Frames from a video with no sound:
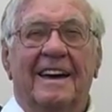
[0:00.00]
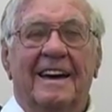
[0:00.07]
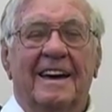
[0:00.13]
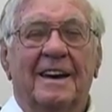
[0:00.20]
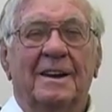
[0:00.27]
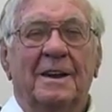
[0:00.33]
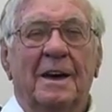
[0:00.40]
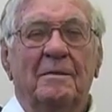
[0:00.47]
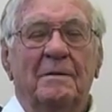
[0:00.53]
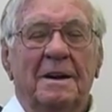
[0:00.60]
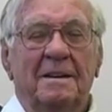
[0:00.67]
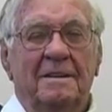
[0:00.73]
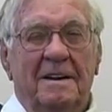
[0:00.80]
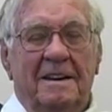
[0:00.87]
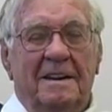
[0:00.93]
And
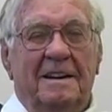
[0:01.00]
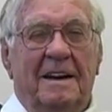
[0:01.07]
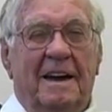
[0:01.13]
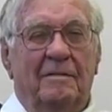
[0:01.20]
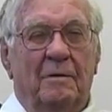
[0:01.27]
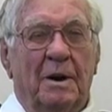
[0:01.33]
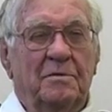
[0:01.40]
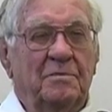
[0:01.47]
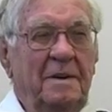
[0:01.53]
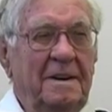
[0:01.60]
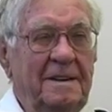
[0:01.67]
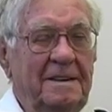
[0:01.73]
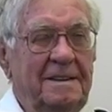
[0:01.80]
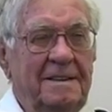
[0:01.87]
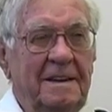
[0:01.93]
then once
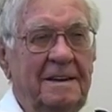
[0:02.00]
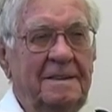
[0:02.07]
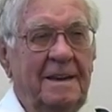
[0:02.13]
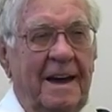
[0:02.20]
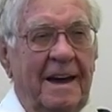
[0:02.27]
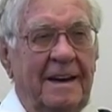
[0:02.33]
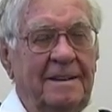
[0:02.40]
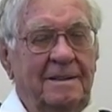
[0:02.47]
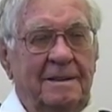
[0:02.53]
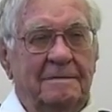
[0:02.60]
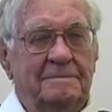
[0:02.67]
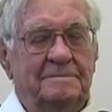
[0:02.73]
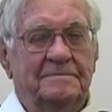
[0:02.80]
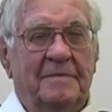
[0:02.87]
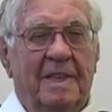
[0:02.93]
we did that,
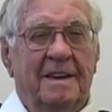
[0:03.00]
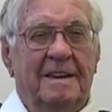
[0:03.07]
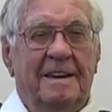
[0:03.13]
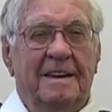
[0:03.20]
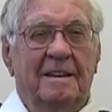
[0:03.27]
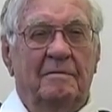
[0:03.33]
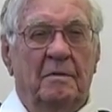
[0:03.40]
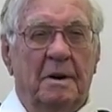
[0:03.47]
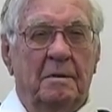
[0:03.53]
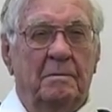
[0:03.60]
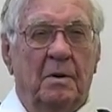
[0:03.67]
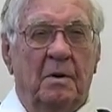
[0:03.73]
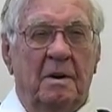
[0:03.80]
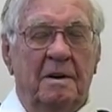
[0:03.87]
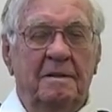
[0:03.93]
went
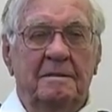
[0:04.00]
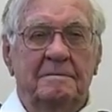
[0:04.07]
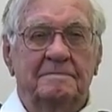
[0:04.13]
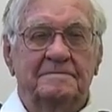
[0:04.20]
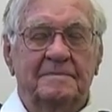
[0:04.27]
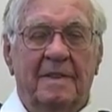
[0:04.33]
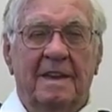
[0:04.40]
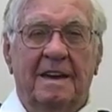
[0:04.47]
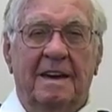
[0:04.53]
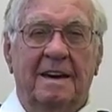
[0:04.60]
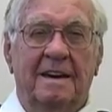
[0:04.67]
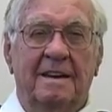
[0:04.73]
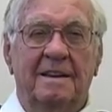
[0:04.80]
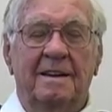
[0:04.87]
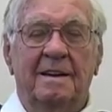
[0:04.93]
aboard,
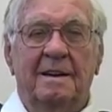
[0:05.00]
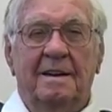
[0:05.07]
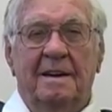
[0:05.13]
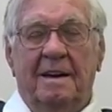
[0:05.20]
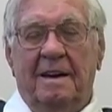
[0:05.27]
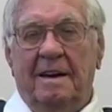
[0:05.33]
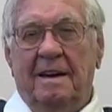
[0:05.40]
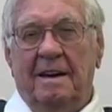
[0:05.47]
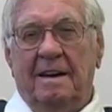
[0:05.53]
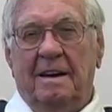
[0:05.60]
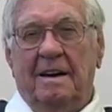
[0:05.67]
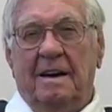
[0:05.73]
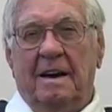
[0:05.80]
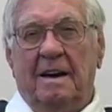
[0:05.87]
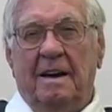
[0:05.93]
and
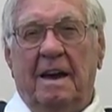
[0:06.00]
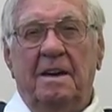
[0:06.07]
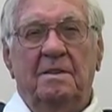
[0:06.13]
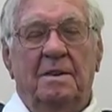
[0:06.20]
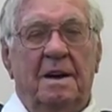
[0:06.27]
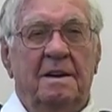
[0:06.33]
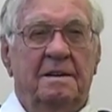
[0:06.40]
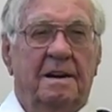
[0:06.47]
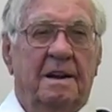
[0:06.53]
8 days